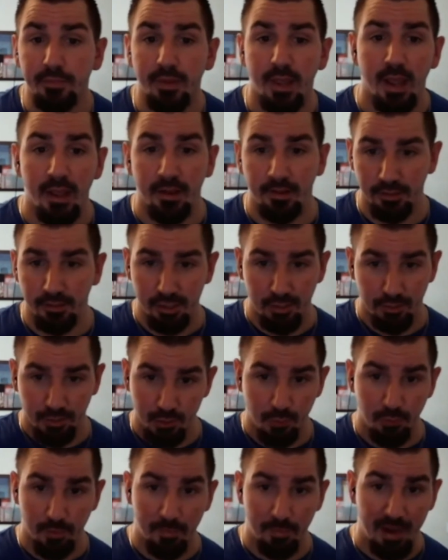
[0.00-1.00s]
and you
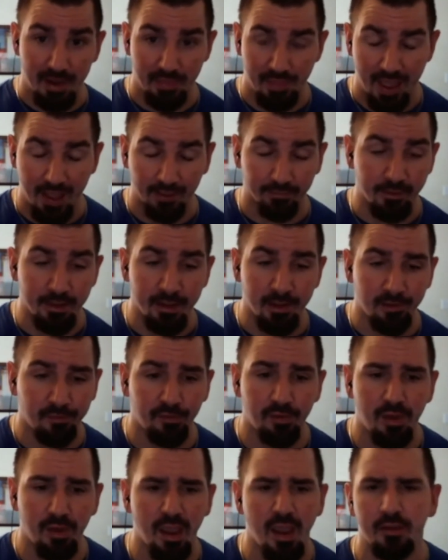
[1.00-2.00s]
do it by that
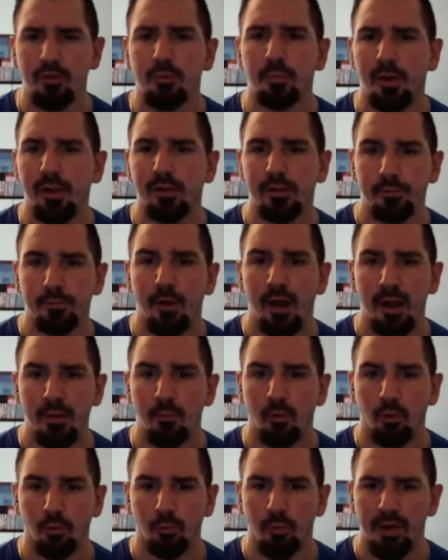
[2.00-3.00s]
list, yeah, you'll probably find
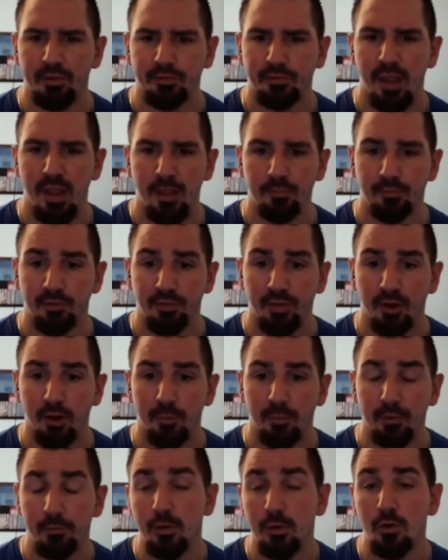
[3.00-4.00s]
more Russ games in there.
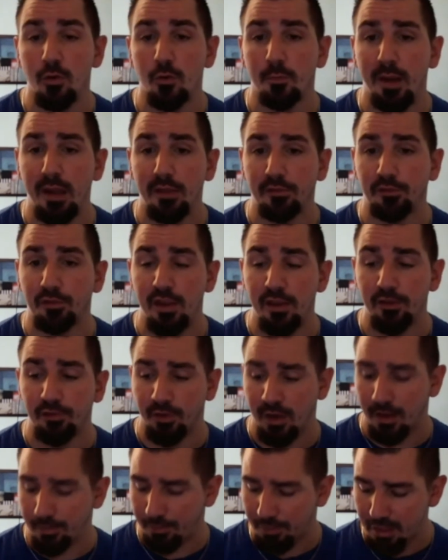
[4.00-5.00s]
But if you do it by
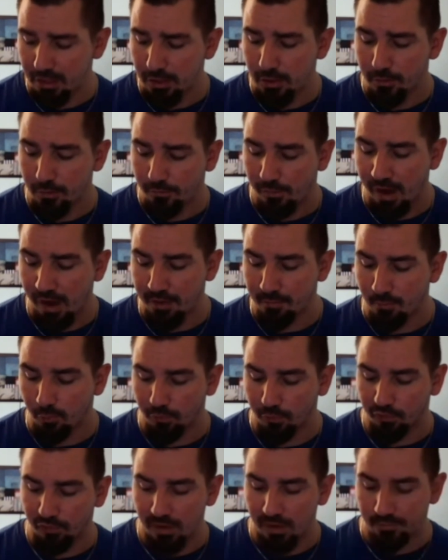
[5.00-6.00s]
season, I think you'd find
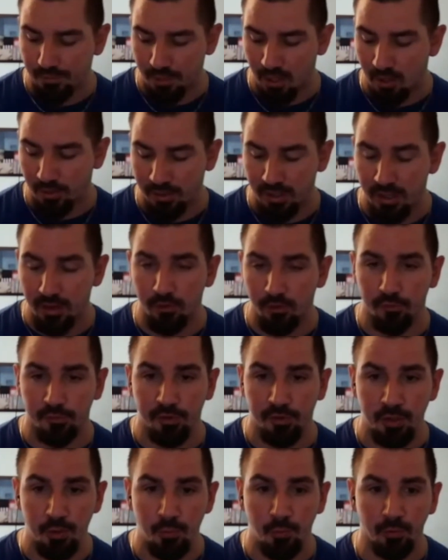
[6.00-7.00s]
more Steve Young years
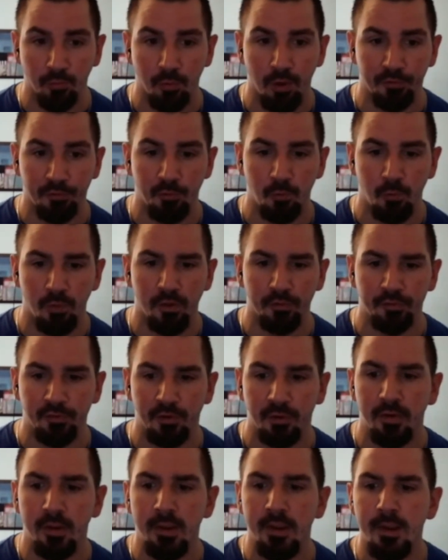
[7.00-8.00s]
than you would Russell
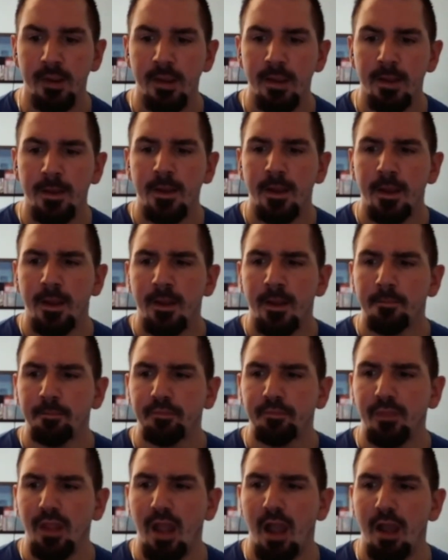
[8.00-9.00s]
Wilson.
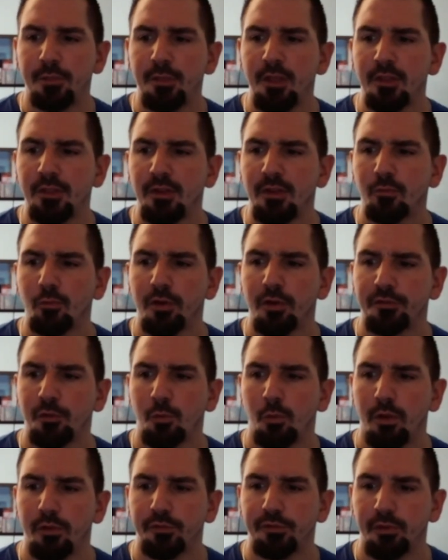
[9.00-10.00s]
I think that Russell
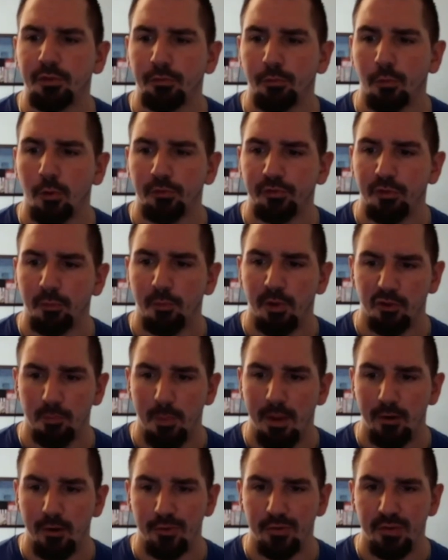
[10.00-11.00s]
Wilson throws a much
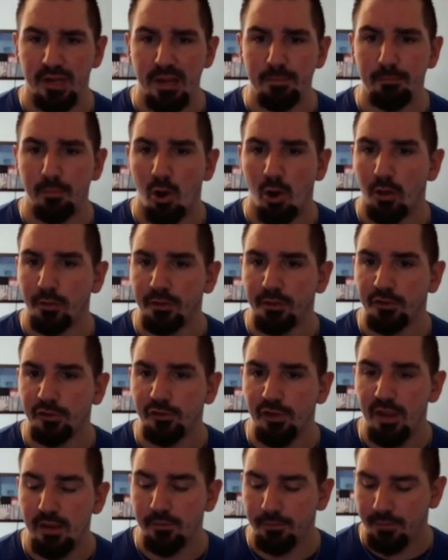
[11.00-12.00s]
better deep ball than
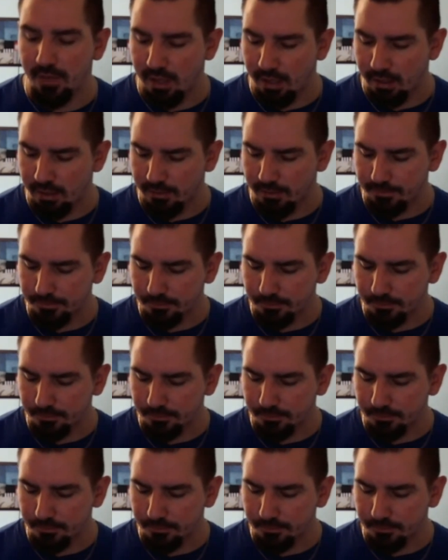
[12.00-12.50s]
Steve did.